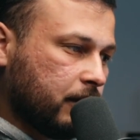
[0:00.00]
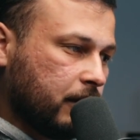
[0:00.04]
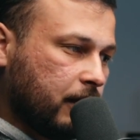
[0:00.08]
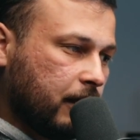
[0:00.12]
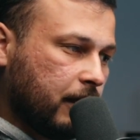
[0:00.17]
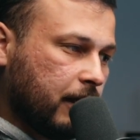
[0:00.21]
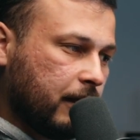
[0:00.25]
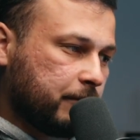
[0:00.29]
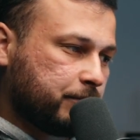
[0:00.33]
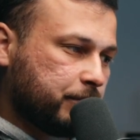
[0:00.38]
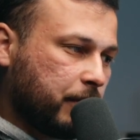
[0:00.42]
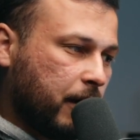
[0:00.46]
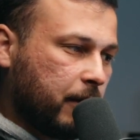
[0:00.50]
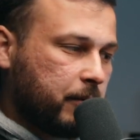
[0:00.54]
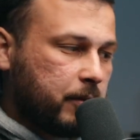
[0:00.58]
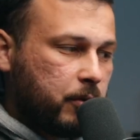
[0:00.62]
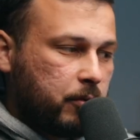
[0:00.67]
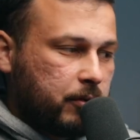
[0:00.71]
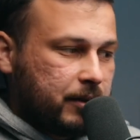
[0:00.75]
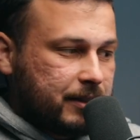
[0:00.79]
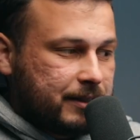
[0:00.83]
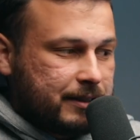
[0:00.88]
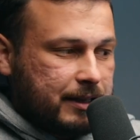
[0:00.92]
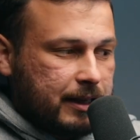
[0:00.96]
I probably
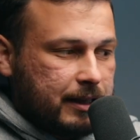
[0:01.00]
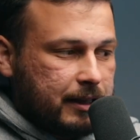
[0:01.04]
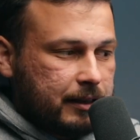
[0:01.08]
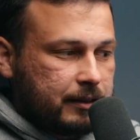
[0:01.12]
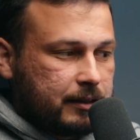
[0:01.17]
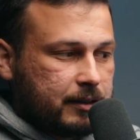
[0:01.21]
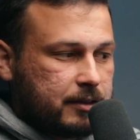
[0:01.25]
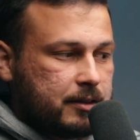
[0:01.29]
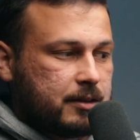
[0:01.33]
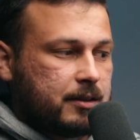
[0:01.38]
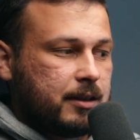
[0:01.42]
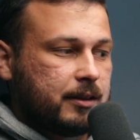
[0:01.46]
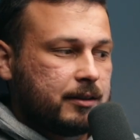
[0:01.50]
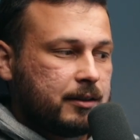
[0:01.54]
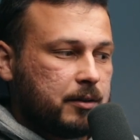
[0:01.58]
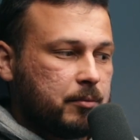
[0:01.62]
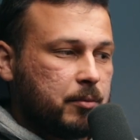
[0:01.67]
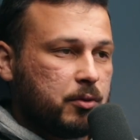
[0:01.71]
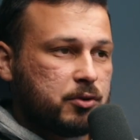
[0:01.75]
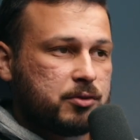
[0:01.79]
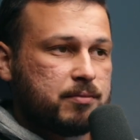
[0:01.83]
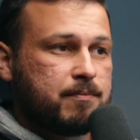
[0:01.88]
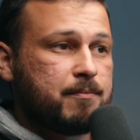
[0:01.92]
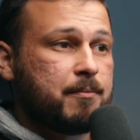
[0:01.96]
wouldn't say that this is like the
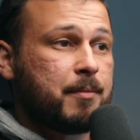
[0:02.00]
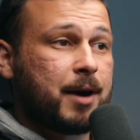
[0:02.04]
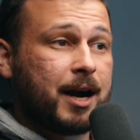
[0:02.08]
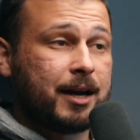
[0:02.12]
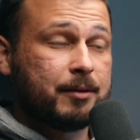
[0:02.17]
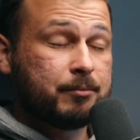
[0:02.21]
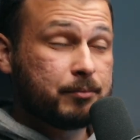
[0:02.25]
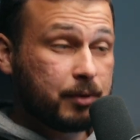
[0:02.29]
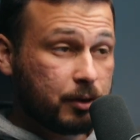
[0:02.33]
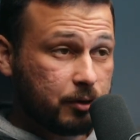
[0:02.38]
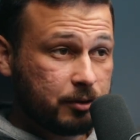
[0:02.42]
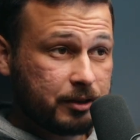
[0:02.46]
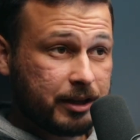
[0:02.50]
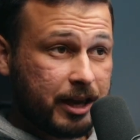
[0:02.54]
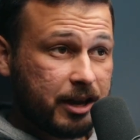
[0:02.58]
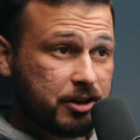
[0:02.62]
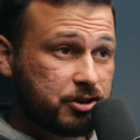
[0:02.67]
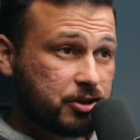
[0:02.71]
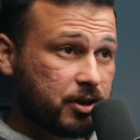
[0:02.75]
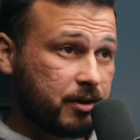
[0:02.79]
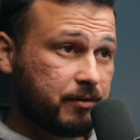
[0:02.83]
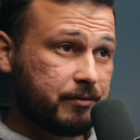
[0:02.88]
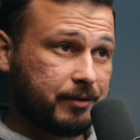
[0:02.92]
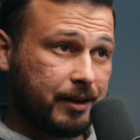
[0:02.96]
most mind blowing
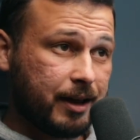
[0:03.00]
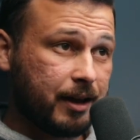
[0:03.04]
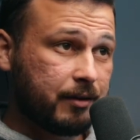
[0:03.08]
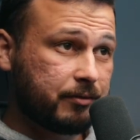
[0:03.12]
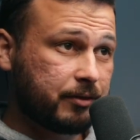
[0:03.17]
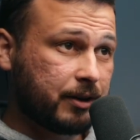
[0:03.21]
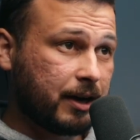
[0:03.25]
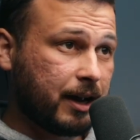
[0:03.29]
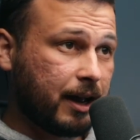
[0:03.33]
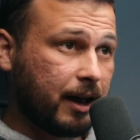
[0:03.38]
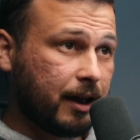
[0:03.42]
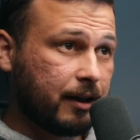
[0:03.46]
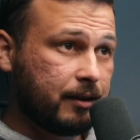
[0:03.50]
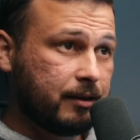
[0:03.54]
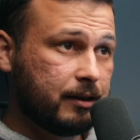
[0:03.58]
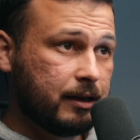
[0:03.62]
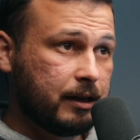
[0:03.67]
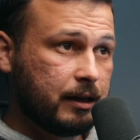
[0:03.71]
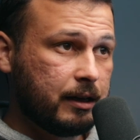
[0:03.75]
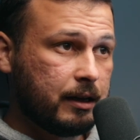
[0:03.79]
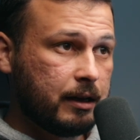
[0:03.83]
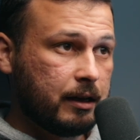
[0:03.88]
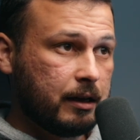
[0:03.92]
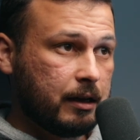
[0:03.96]
geisha I've ever had,
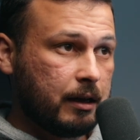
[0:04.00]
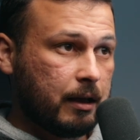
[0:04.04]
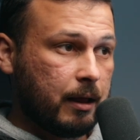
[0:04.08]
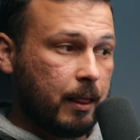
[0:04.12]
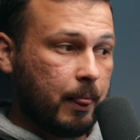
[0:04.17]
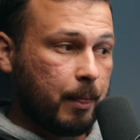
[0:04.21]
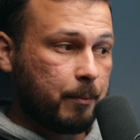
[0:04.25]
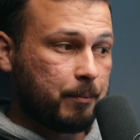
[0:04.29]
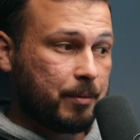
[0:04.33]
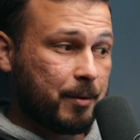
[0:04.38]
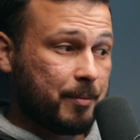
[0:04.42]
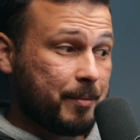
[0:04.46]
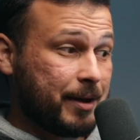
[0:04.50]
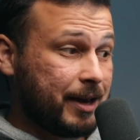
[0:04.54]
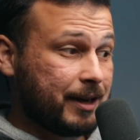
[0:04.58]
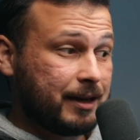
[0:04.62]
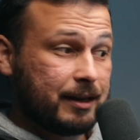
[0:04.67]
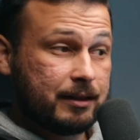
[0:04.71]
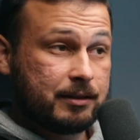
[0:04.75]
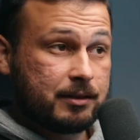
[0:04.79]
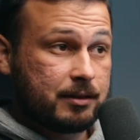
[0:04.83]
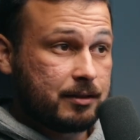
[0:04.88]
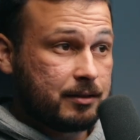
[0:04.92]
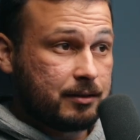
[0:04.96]
mm-hmm. but man,
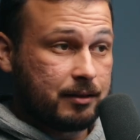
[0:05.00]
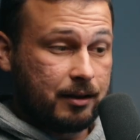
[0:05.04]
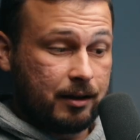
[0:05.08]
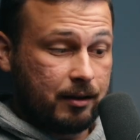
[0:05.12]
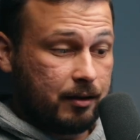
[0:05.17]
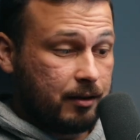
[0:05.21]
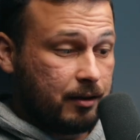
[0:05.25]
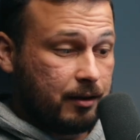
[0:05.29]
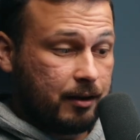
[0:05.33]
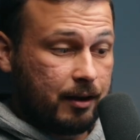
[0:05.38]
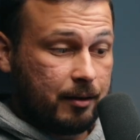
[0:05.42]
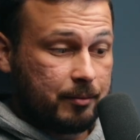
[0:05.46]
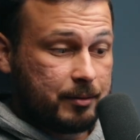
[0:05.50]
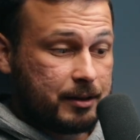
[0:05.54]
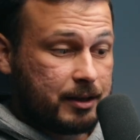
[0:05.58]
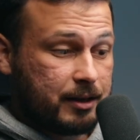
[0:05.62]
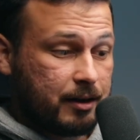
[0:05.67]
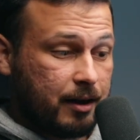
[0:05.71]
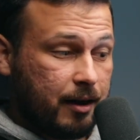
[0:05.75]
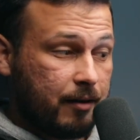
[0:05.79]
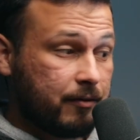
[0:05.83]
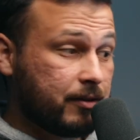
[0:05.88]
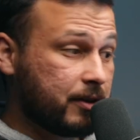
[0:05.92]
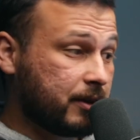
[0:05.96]
it's. I, I,
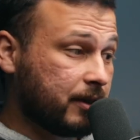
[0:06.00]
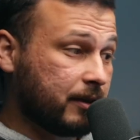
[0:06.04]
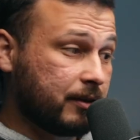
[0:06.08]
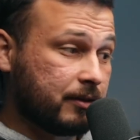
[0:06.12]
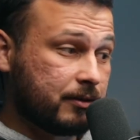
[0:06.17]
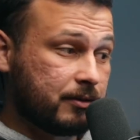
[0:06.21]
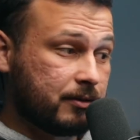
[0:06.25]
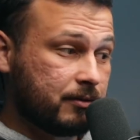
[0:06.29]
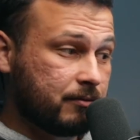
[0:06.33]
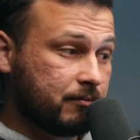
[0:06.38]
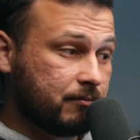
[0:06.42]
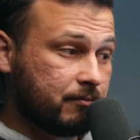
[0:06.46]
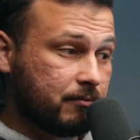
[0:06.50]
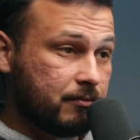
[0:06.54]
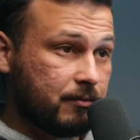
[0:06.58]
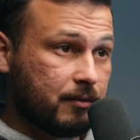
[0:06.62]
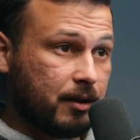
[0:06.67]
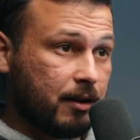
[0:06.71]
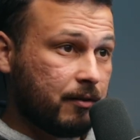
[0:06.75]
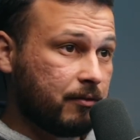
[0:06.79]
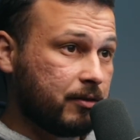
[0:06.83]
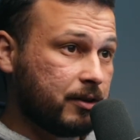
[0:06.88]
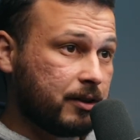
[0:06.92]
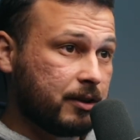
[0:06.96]
mean, everything's
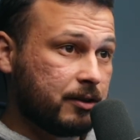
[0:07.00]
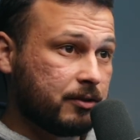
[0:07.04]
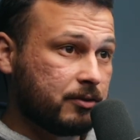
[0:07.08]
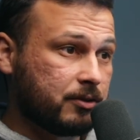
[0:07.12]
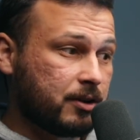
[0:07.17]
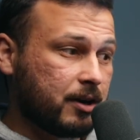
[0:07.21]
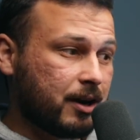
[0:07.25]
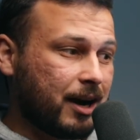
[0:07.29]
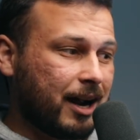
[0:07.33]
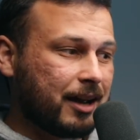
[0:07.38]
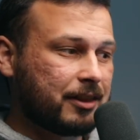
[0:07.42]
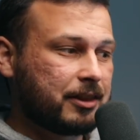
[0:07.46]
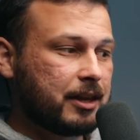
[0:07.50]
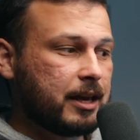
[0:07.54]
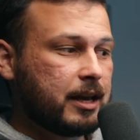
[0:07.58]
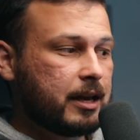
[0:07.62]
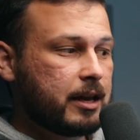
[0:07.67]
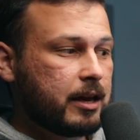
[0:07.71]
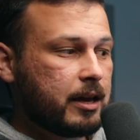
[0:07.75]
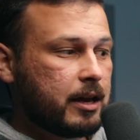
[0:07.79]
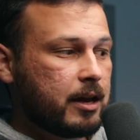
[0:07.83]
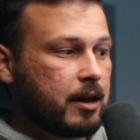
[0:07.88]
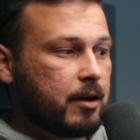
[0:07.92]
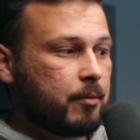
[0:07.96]
everything's there. I
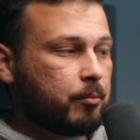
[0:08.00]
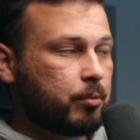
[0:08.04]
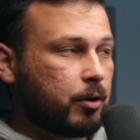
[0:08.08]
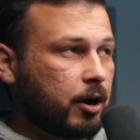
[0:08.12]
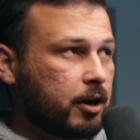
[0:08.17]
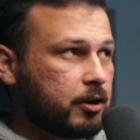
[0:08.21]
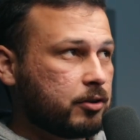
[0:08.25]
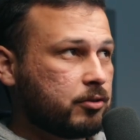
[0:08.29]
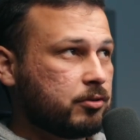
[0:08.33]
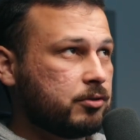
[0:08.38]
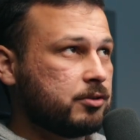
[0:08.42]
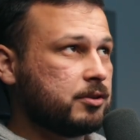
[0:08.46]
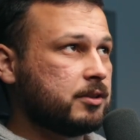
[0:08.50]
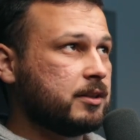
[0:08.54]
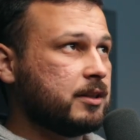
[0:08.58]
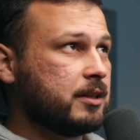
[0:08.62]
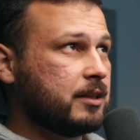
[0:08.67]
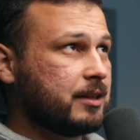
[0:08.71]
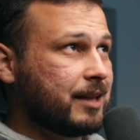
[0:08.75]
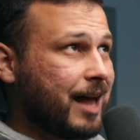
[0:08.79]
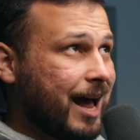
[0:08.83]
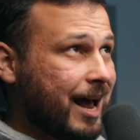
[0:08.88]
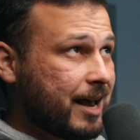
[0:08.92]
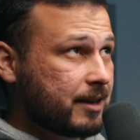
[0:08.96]
think Prodigal's
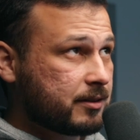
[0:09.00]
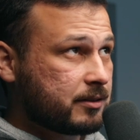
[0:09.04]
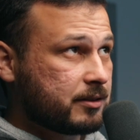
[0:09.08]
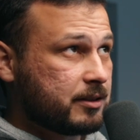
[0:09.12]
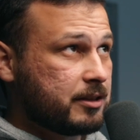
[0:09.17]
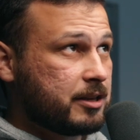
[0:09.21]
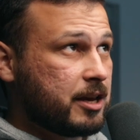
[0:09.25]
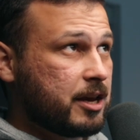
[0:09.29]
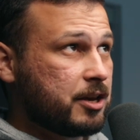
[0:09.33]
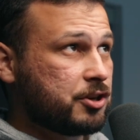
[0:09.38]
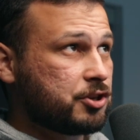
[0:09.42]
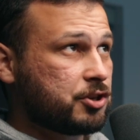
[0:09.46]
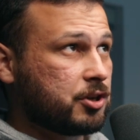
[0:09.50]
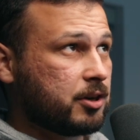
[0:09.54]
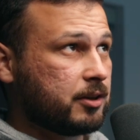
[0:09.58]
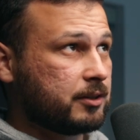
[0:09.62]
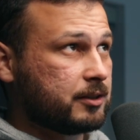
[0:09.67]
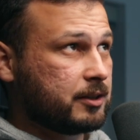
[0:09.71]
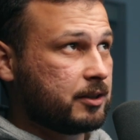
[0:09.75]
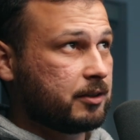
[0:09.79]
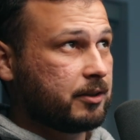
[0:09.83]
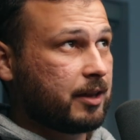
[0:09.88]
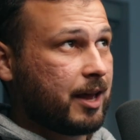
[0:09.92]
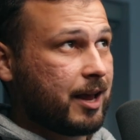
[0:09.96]
last geisha on
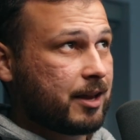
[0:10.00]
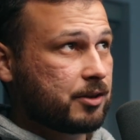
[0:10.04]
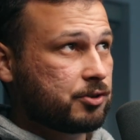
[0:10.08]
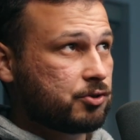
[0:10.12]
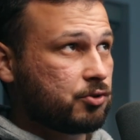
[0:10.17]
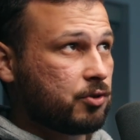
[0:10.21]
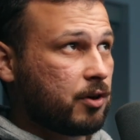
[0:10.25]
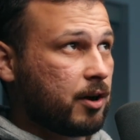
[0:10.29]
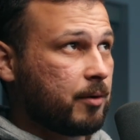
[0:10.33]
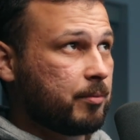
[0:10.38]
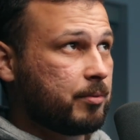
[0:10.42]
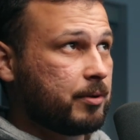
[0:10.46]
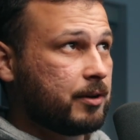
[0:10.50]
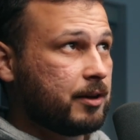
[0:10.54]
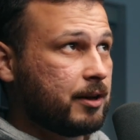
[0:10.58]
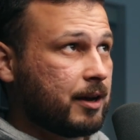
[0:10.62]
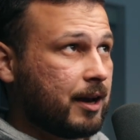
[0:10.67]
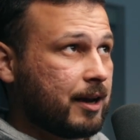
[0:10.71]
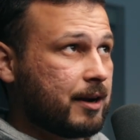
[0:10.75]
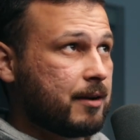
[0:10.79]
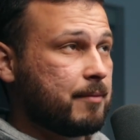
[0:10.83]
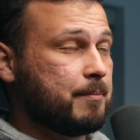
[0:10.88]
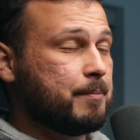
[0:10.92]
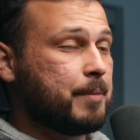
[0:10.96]
their last drop
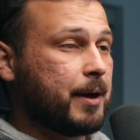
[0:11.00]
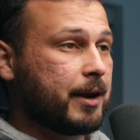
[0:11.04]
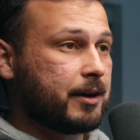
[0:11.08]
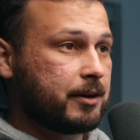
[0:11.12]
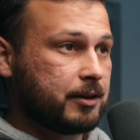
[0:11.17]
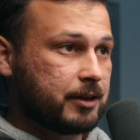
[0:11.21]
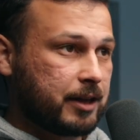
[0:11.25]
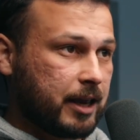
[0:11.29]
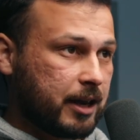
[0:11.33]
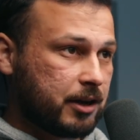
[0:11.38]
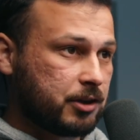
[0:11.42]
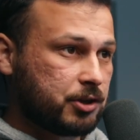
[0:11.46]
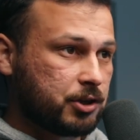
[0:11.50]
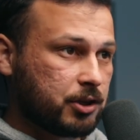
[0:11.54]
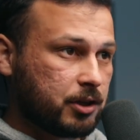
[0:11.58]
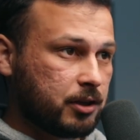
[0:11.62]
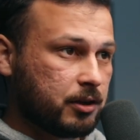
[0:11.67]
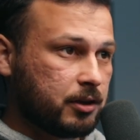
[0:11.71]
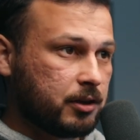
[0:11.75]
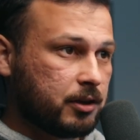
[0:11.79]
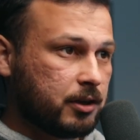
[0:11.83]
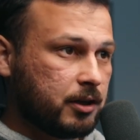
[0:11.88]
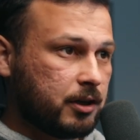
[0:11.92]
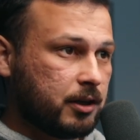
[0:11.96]
had a better
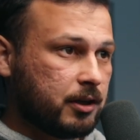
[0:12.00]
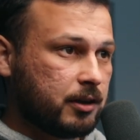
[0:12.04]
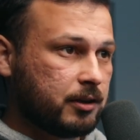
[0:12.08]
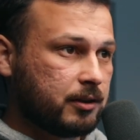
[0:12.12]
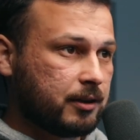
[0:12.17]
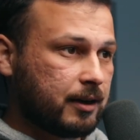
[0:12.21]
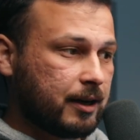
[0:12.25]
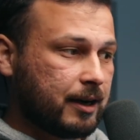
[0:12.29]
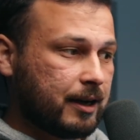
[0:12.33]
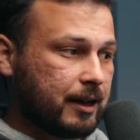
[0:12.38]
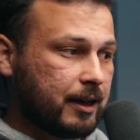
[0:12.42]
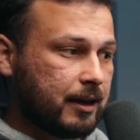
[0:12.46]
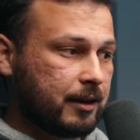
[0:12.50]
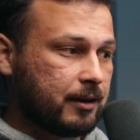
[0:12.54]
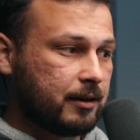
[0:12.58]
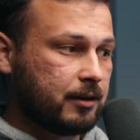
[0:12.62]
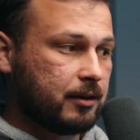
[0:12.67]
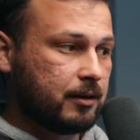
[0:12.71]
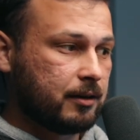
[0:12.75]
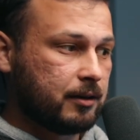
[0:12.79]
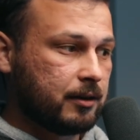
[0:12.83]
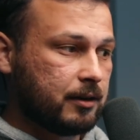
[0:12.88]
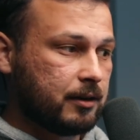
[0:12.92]
geisha that I had. Yeah.